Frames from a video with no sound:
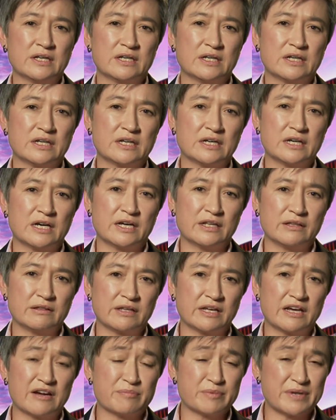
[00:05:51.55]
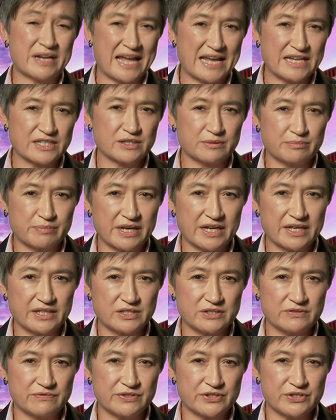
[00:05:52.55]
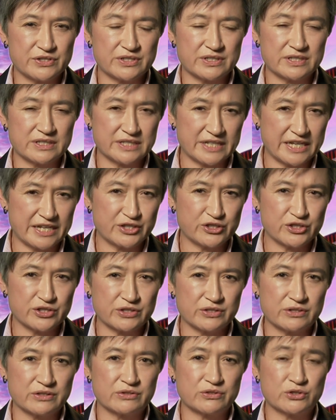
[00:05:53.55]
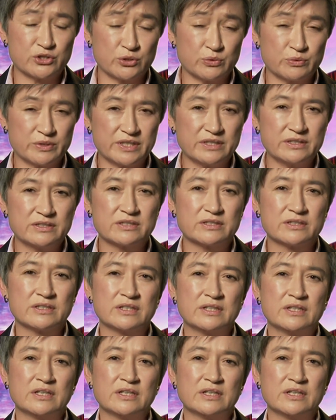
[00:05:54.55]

The government hasn't paid sufficient attention to it.